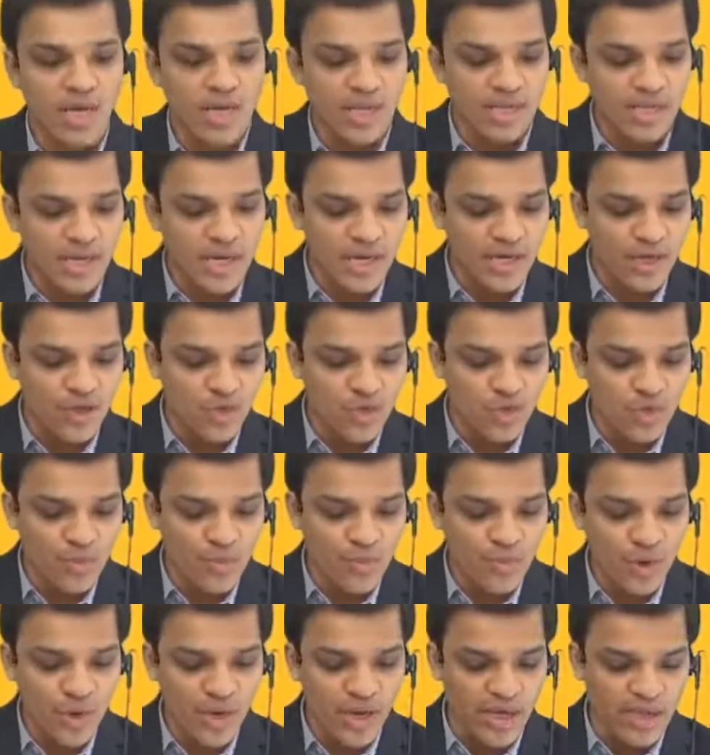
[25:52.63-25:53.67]
There are two
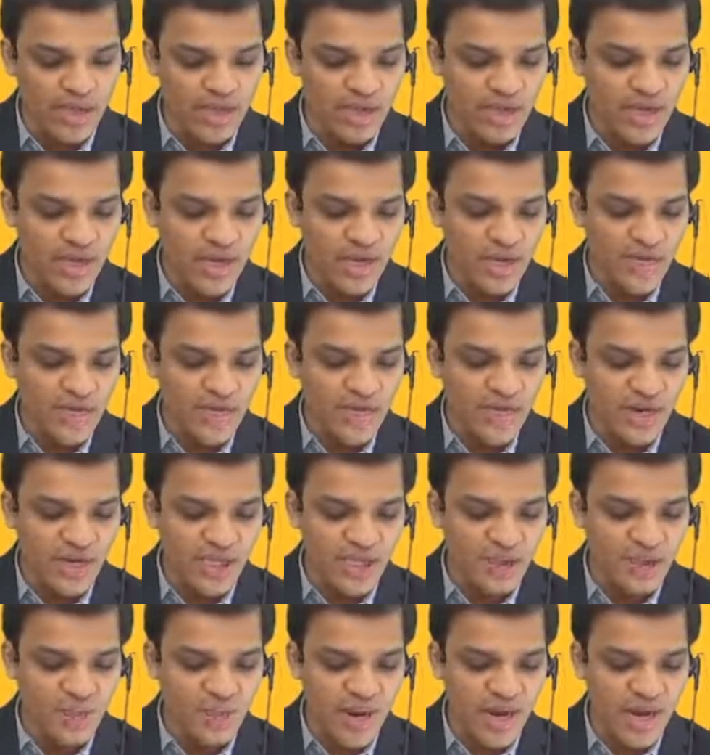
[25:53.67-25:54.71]
products,
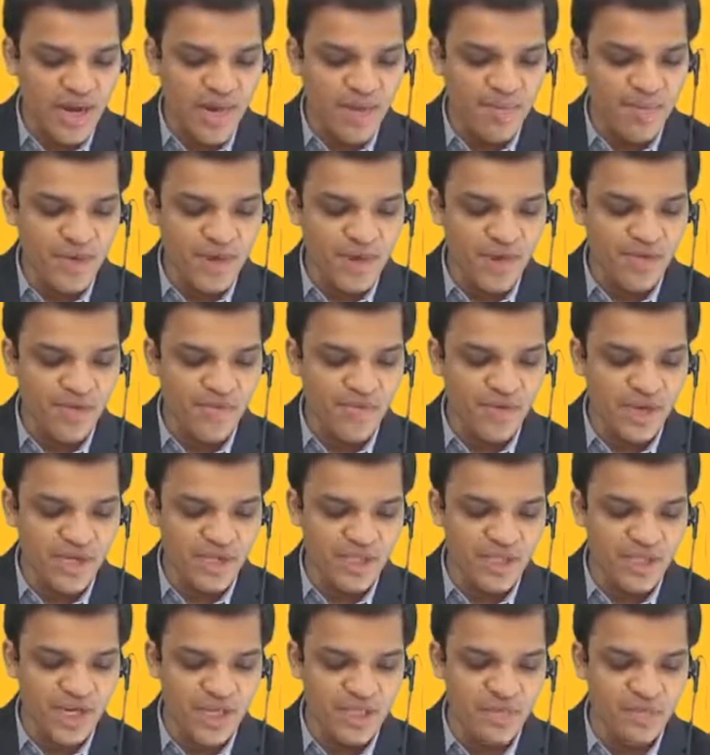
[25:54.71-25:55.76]
fresh pineapple and
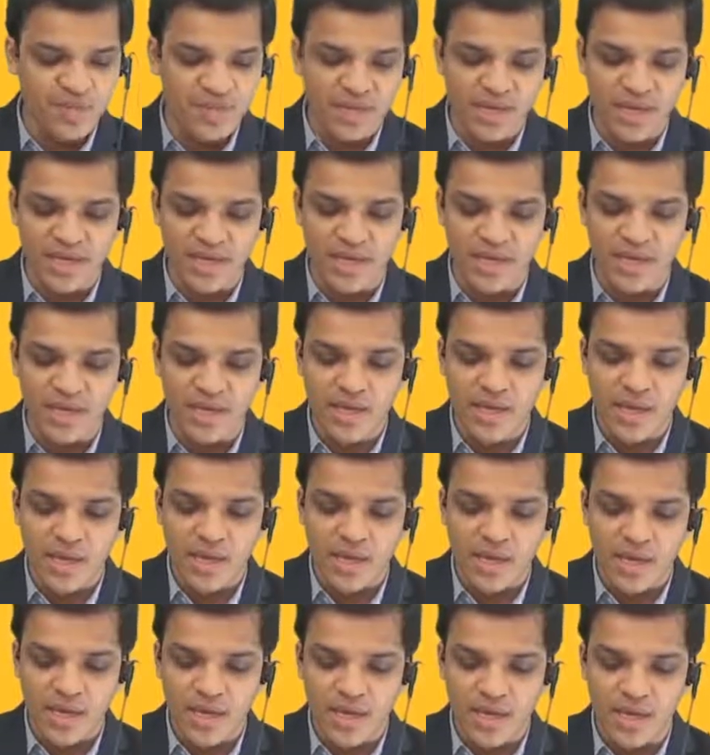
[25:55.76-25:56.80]
fresh raspberry
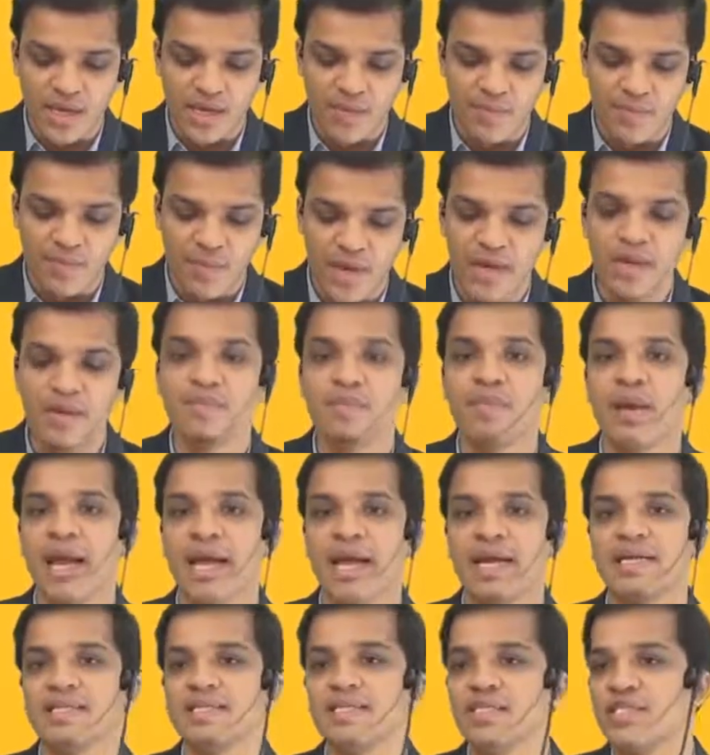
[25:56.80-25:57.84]
pulp
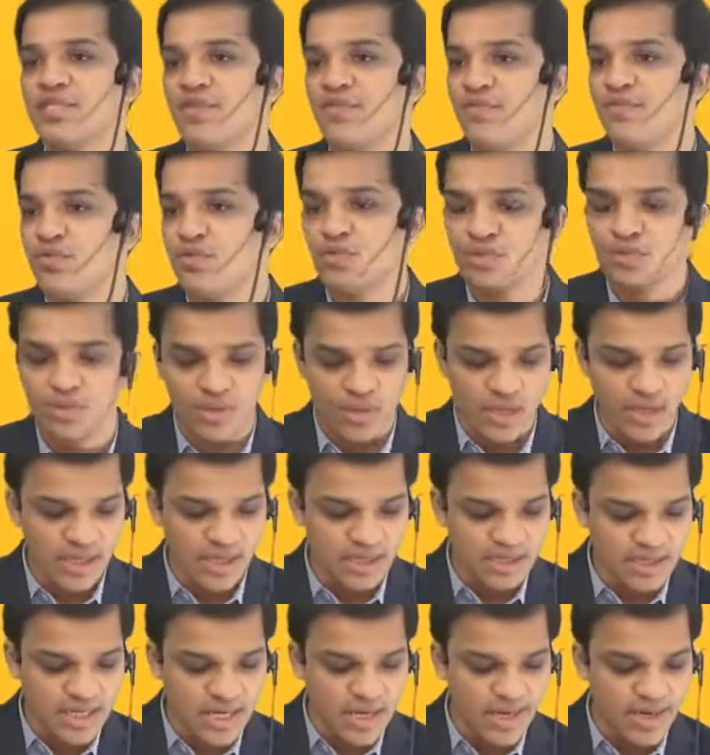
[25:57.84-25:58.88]
packages, if you
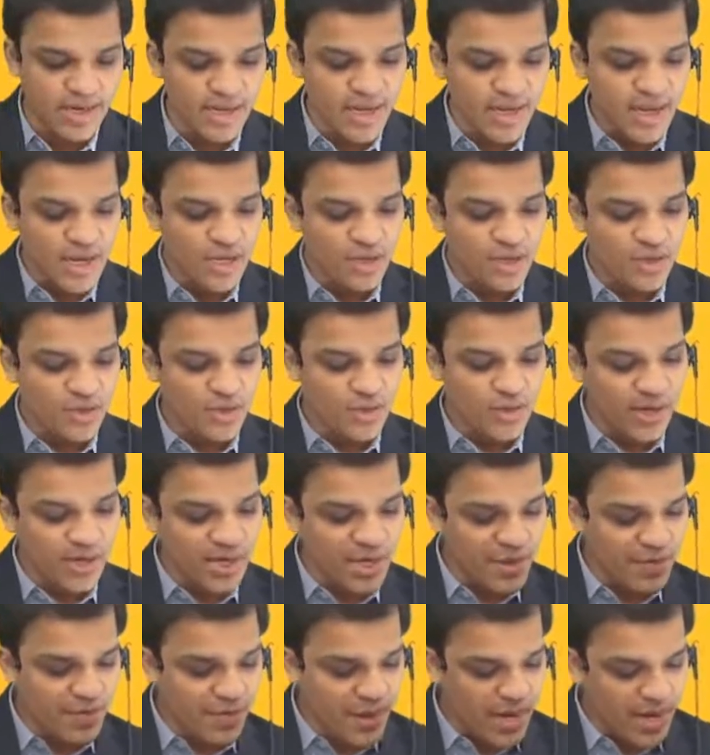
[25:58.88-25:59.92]
understand. So in
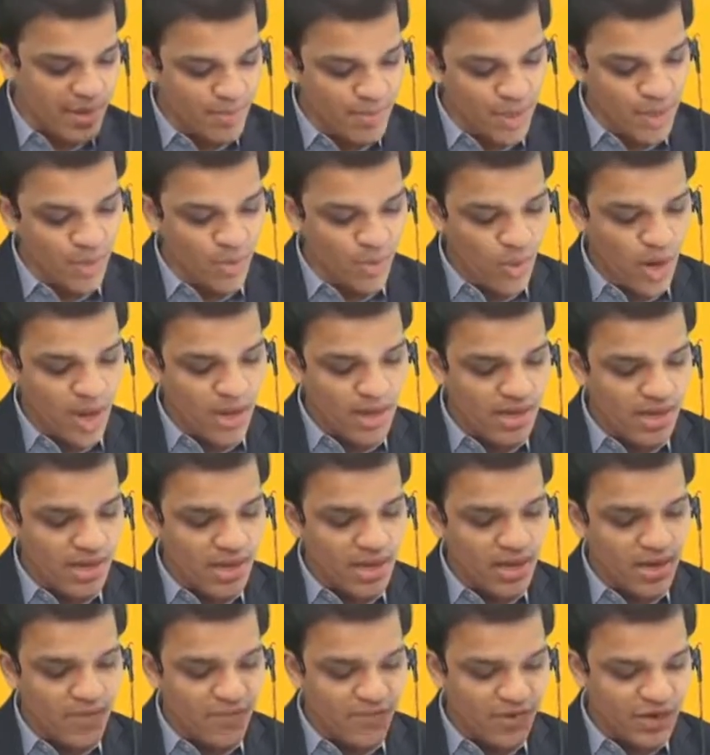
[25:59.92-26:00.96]
department 1,
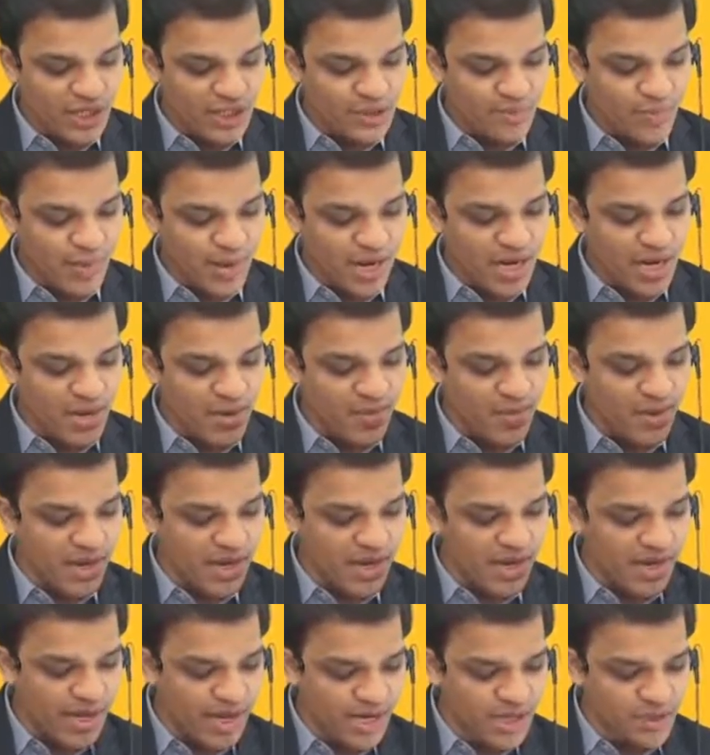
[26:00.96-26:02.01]
fresh pineapple
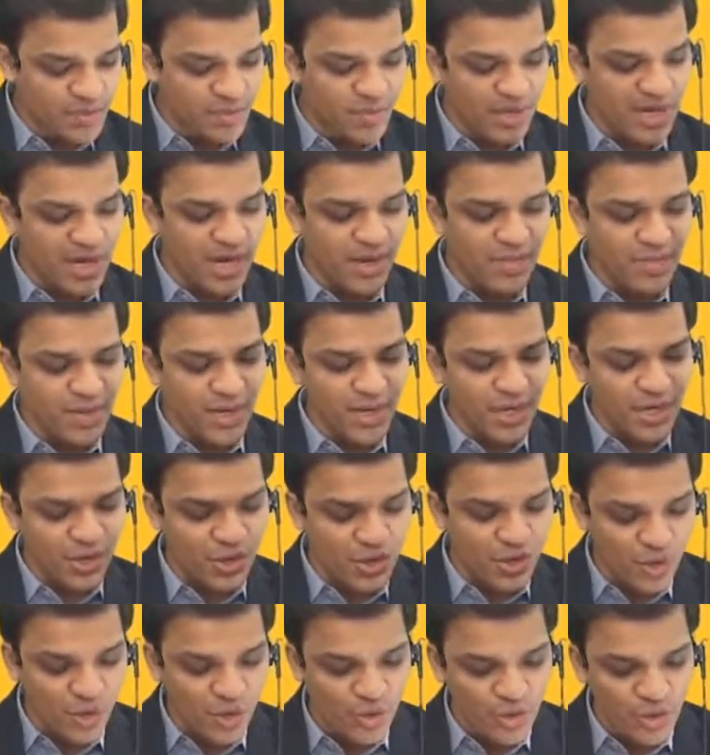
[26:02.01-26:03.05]
and raspberry have been
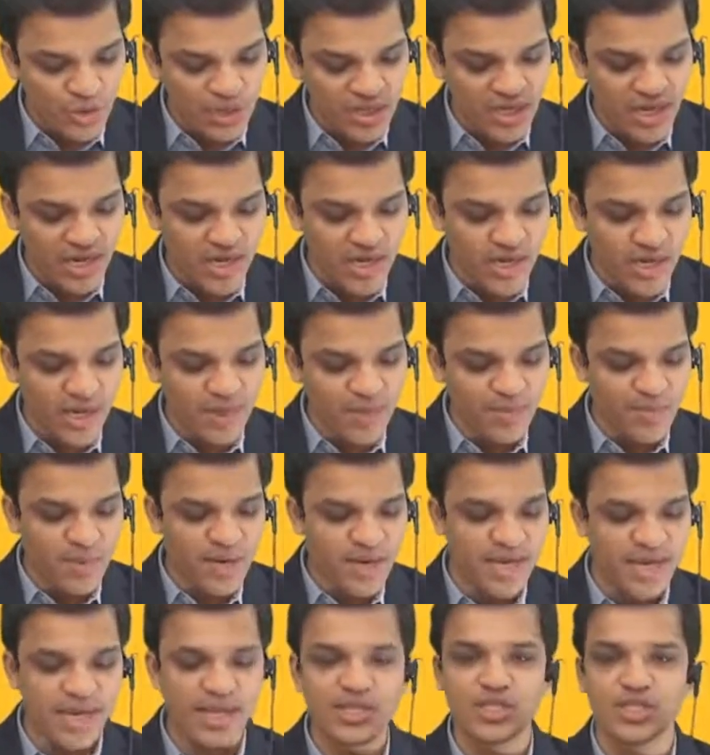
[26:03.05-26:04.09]
introduced, cleaning,
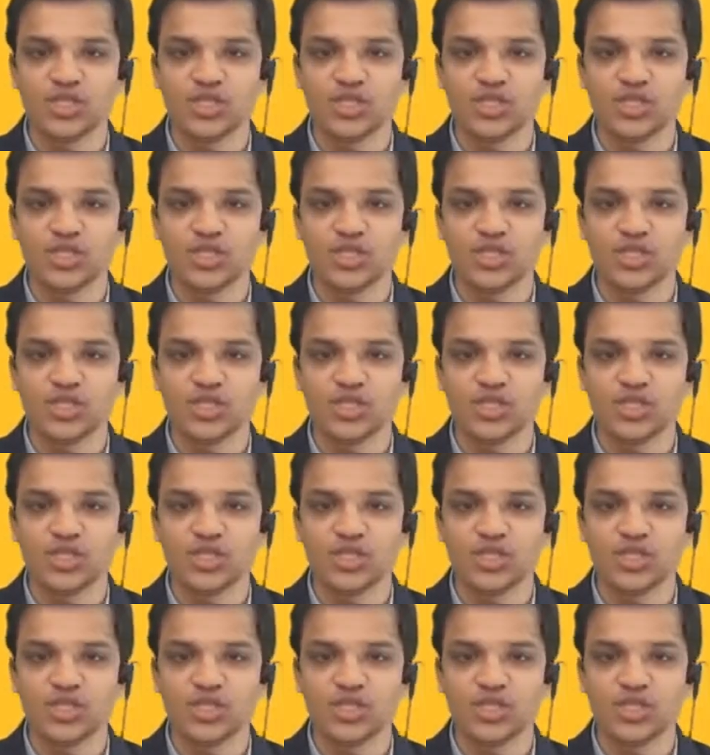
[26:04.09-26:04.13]
peeling and